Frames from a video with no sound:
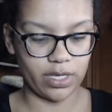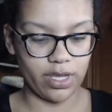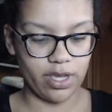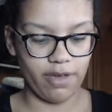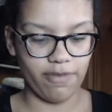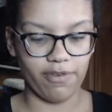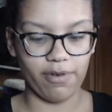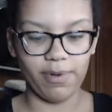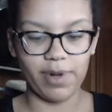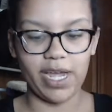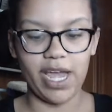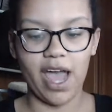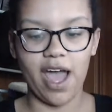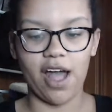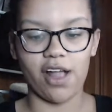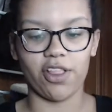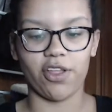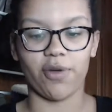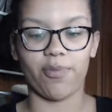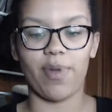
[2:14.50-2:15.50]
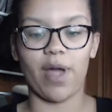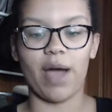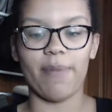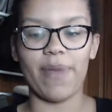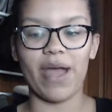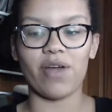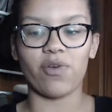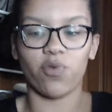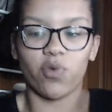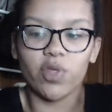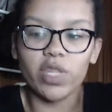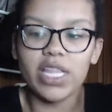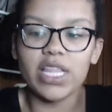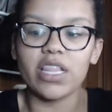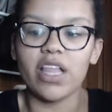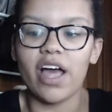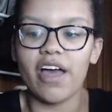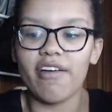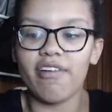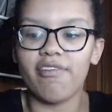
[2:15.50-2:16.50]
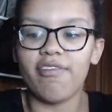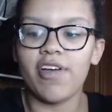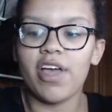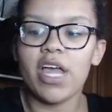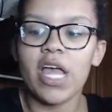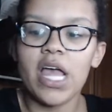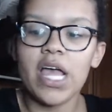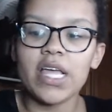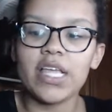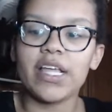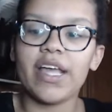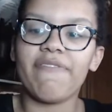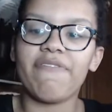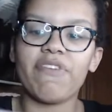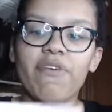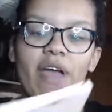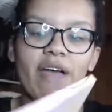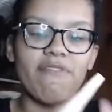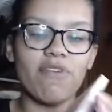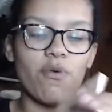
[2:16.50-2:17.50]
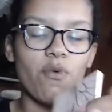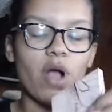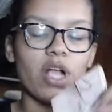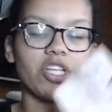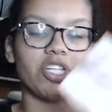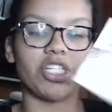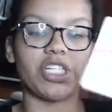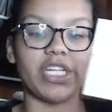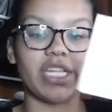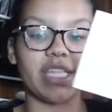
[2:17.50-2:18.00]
ColourPop. I really love, if you haven't watched